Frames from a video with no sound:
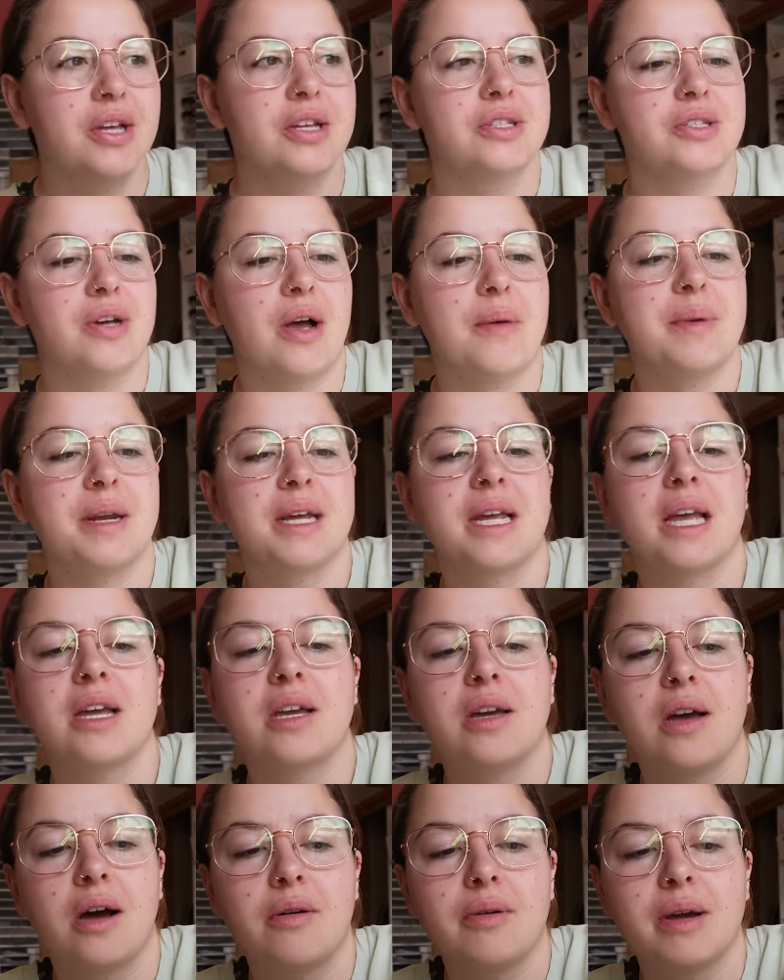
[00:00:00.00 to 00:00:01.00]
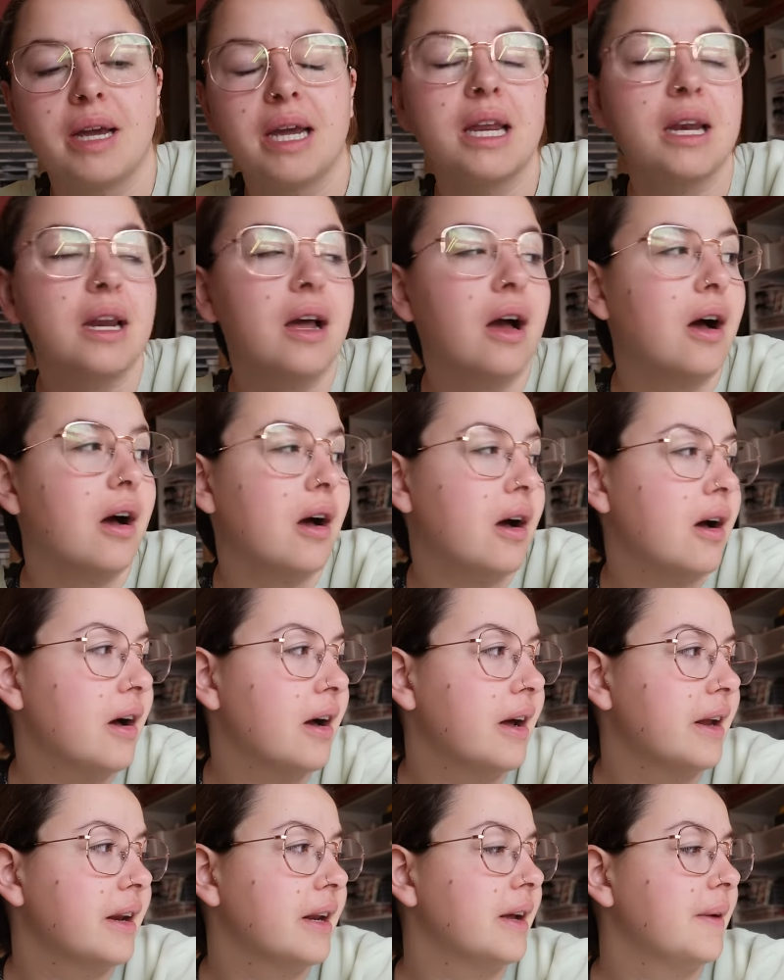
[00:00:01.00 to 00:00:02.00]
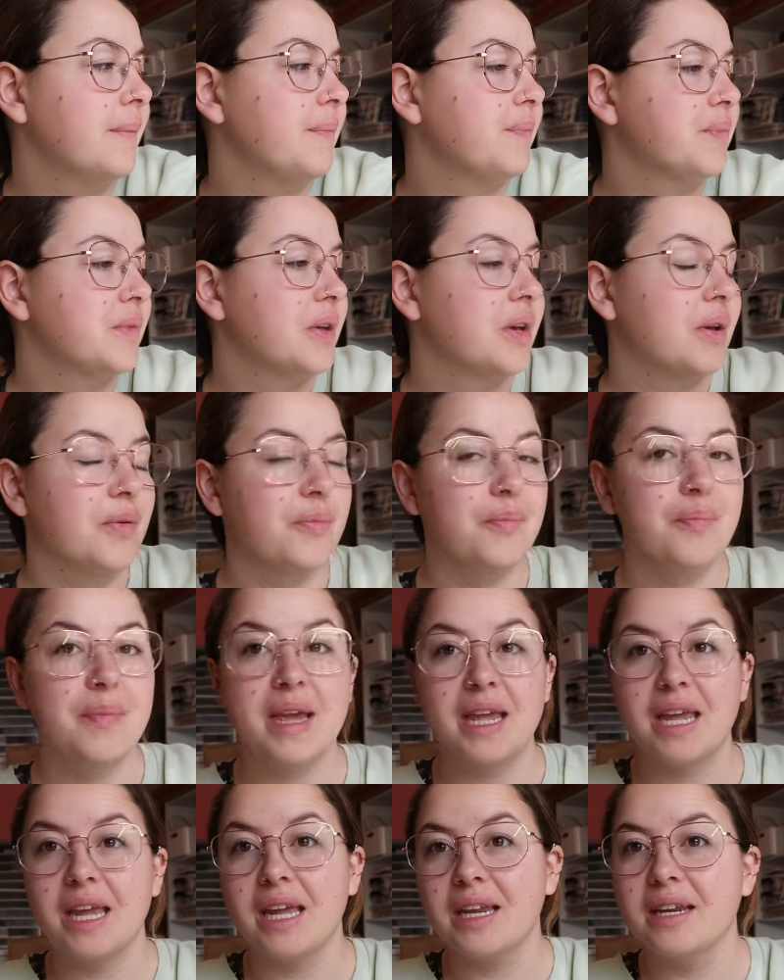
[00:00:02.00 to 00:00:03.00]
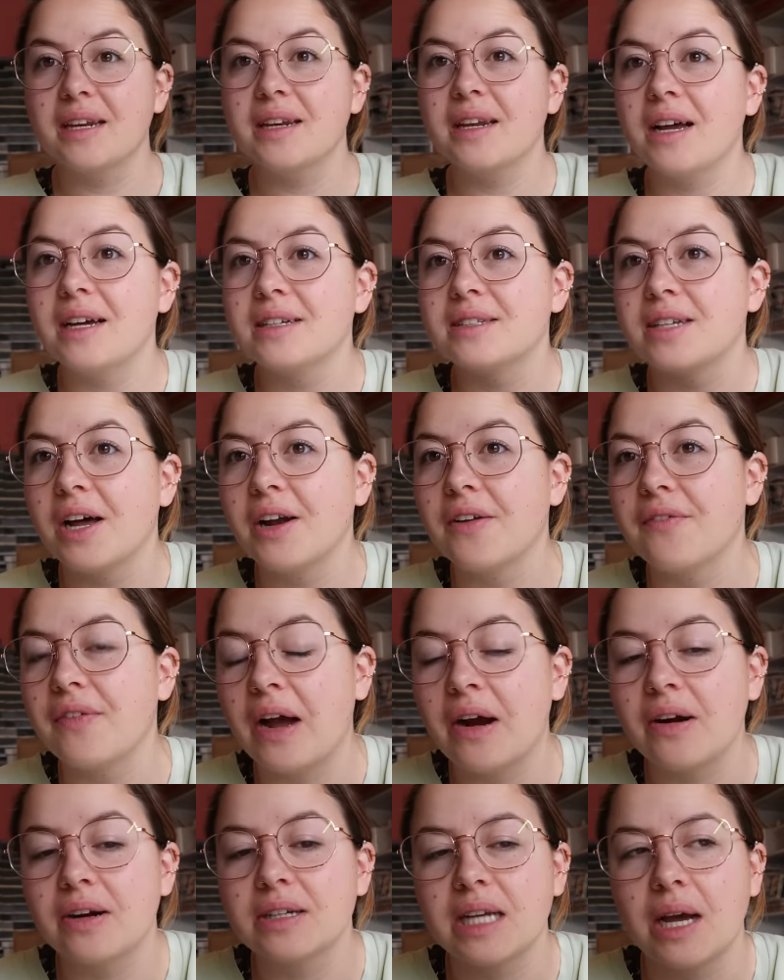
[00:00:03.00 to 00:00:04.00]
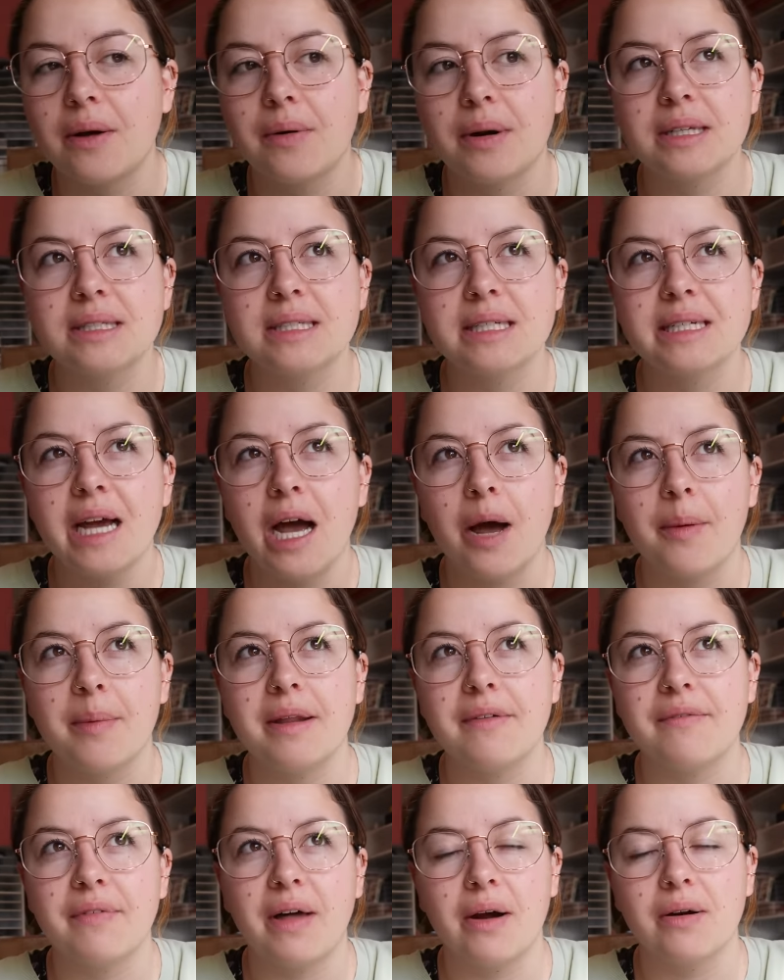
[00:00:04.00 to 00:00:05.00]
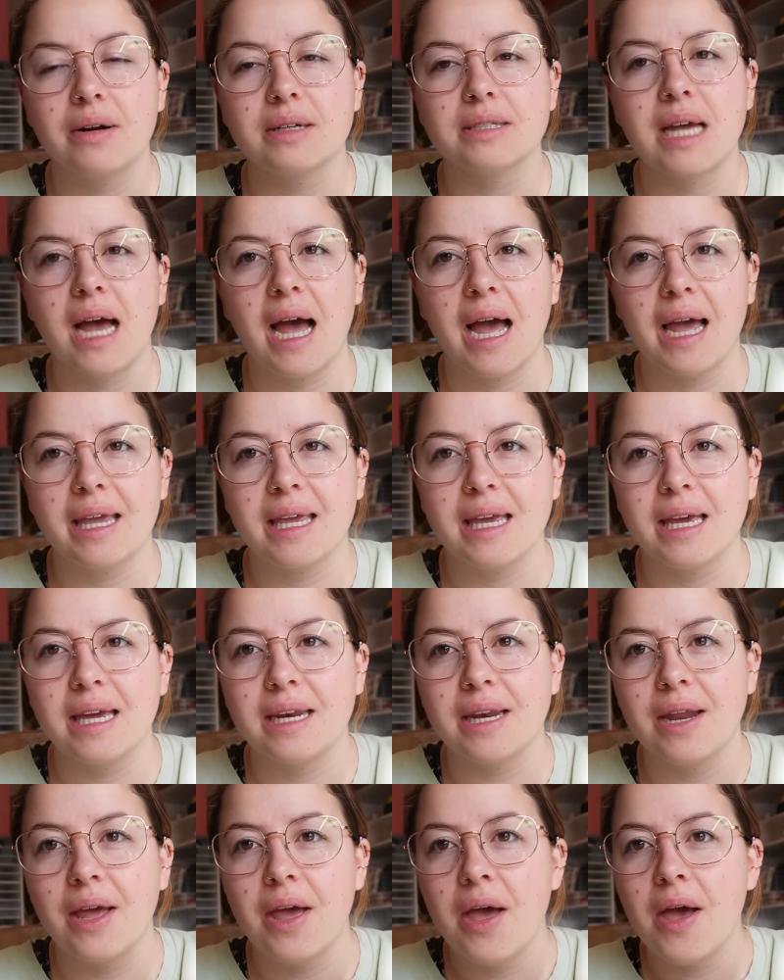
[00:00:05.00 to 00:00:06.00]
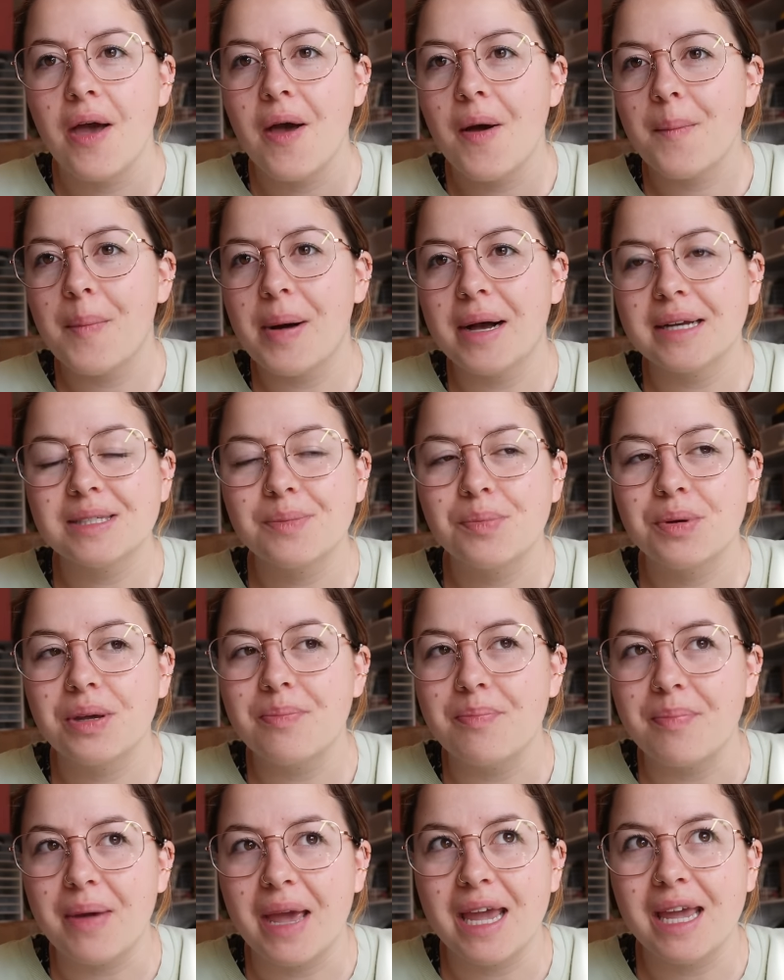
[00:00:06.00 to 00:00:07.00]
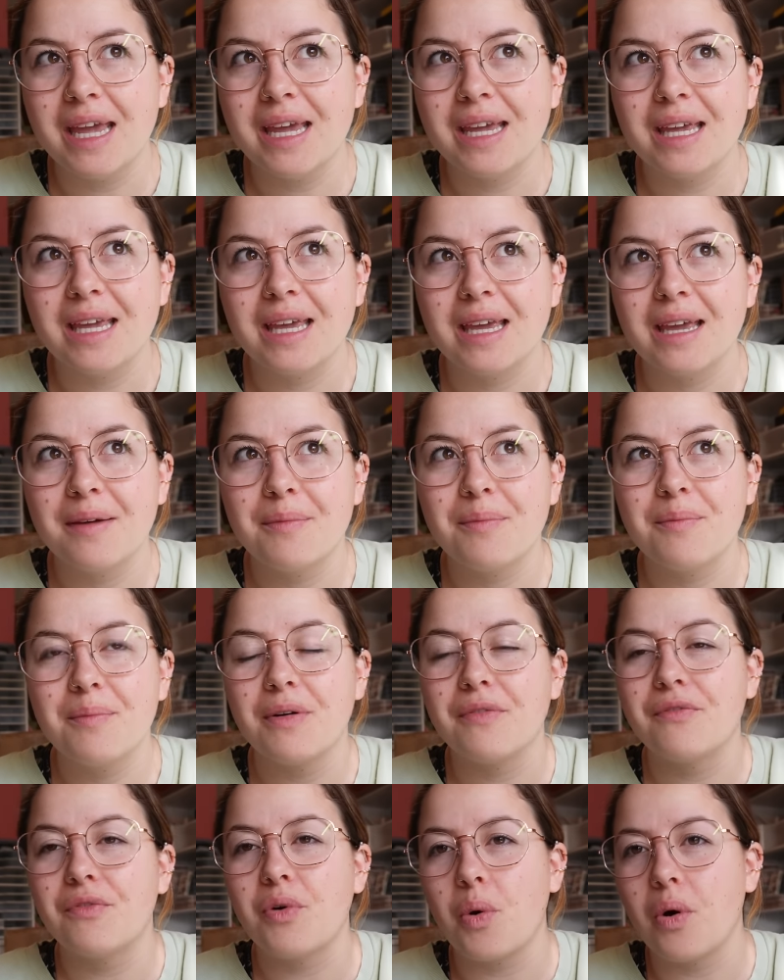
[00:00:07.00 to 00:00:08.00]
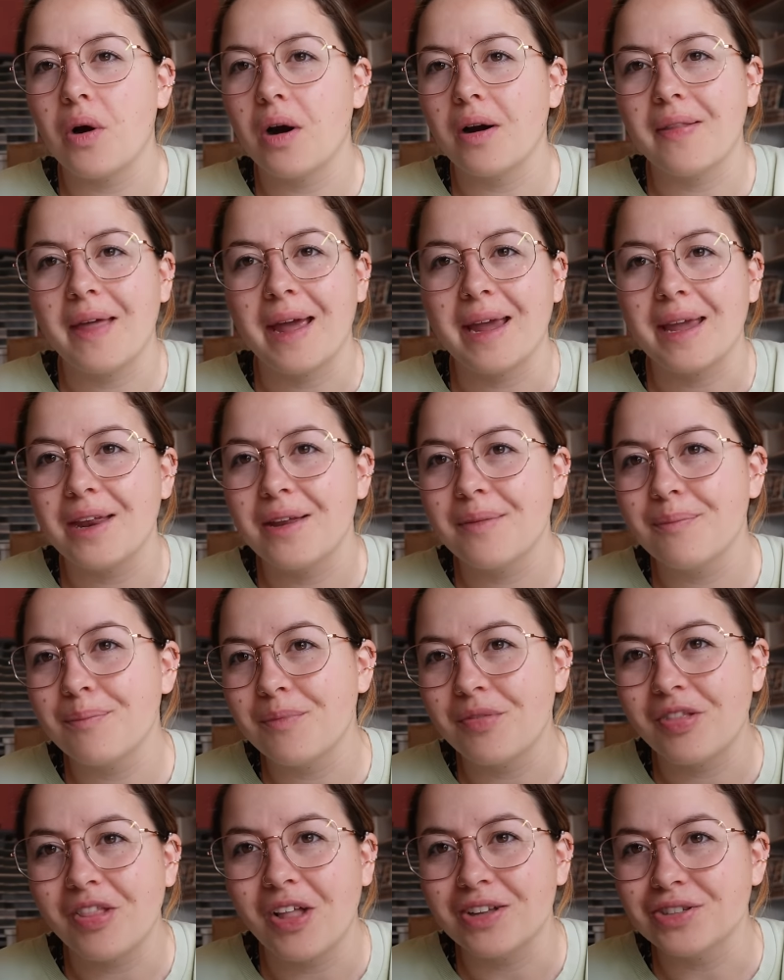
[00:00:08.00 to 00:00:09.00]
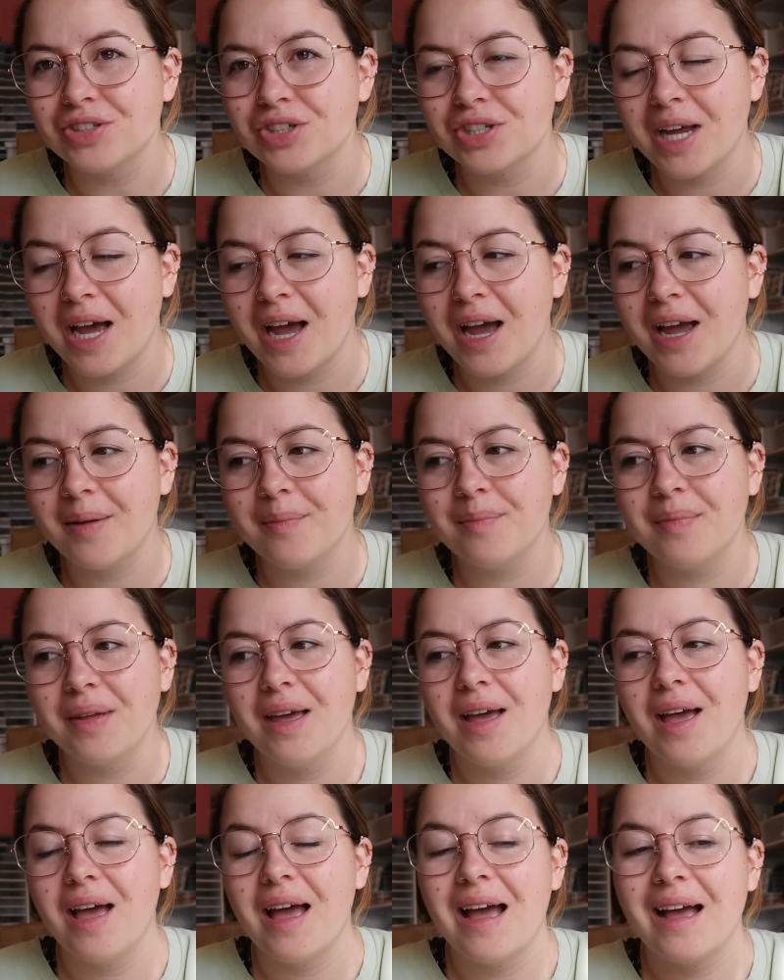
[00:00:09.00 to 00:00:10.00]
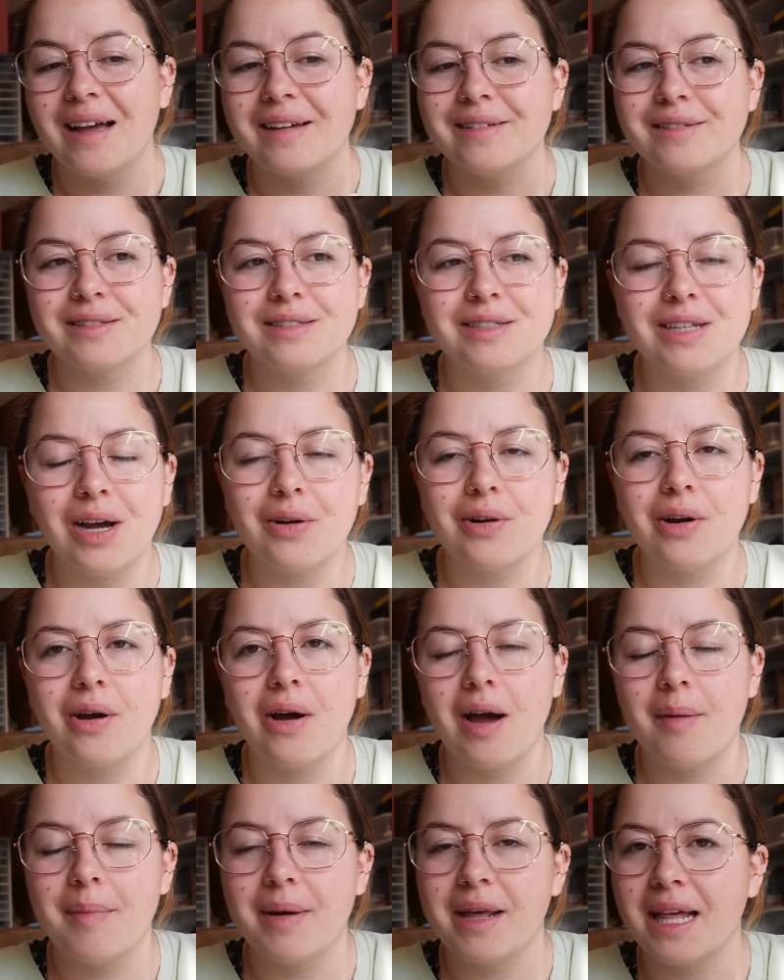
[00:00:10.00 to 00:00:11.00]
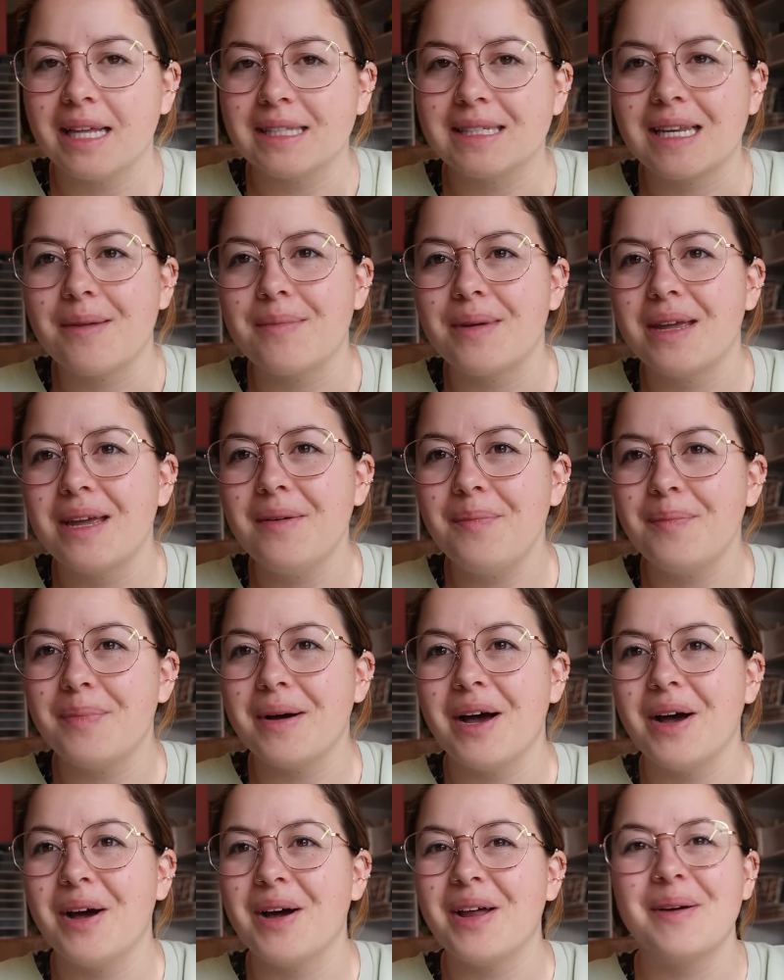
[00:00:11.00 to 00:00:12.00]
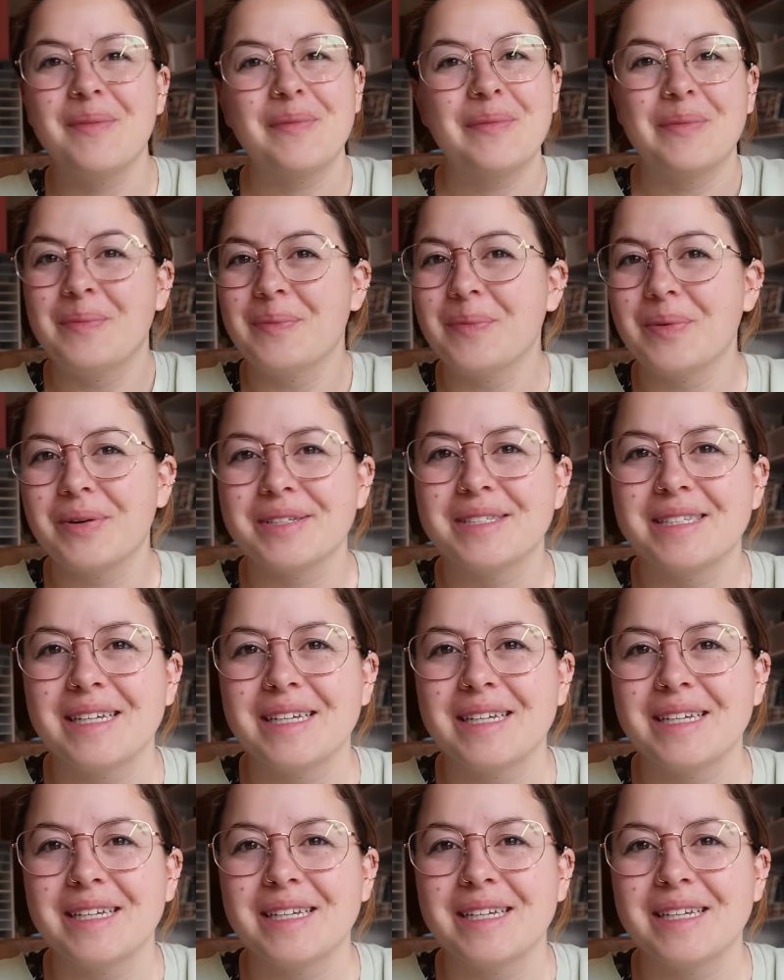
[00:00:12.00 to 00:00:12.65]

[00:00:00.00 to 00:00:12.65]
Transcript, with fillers: So I'm gonna get going on making a ton of flowers. I wanna see how many flowers I can possibly make before like lunchtime. Don't know how many that's gonna be, but we'll